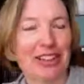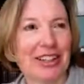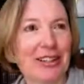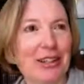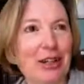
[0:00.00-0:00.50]

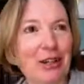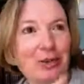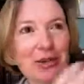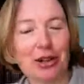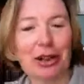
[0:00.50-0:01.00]
There's loads
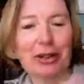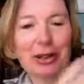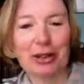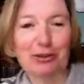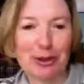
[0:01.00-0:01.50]
more going
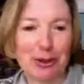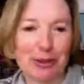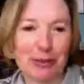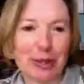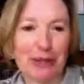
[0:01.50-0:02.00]
on in the
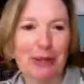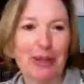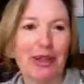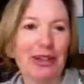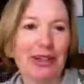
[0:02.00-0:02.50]
film,
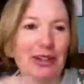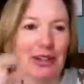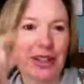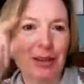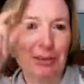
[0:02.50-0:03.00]
but you can
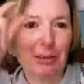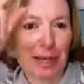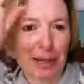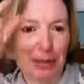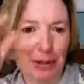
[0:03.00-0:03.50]
see the
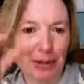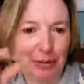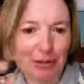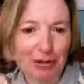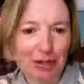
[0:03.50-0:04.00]

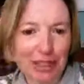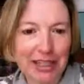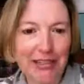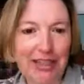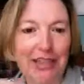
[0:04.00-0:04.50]
backbone
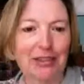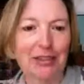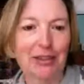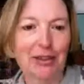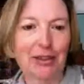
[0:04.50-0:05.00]
running down
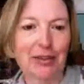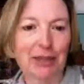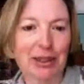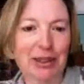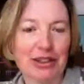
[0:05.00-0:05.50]
this film
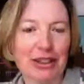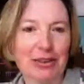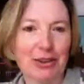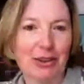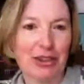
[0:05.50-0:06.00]
that
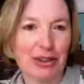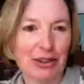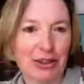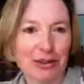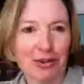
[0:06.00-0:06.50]
gives you a
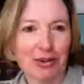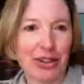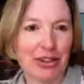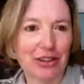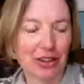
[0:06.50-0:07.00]
sense of
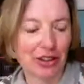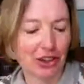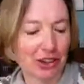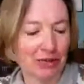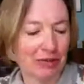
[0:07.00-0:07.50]
its
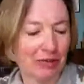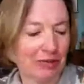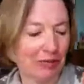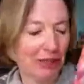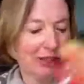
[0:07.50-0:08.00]
structure.
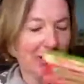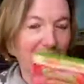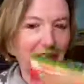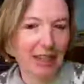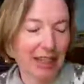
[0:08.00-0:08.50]

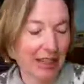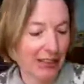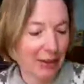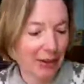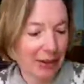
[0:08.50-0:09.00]
Okay,
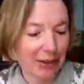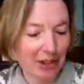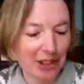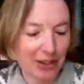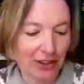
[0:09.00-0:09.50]
let's have a go at
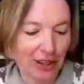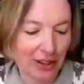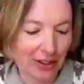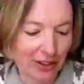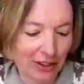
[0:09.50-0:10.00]
Charles
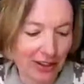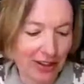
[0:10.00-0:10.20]
Dickens.